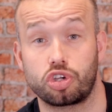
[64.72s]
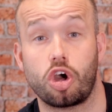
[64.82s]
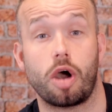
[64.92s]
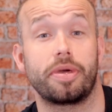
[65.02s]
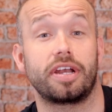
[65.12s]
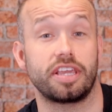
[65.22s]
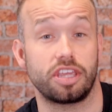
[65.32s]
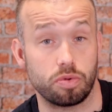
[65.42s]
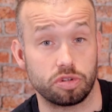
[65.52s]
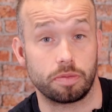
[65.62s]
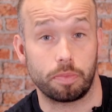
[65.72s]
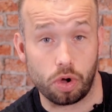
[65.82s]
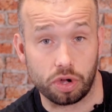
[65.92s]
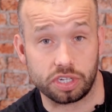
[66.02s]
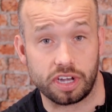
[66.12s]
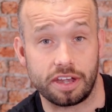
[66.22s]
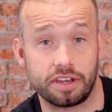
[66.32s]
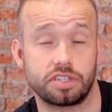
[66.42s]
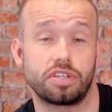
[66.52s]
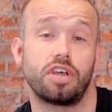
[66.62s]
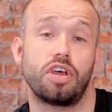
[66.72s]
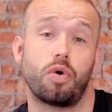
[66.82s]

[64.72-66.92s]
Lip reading: commonly used mortgage lenders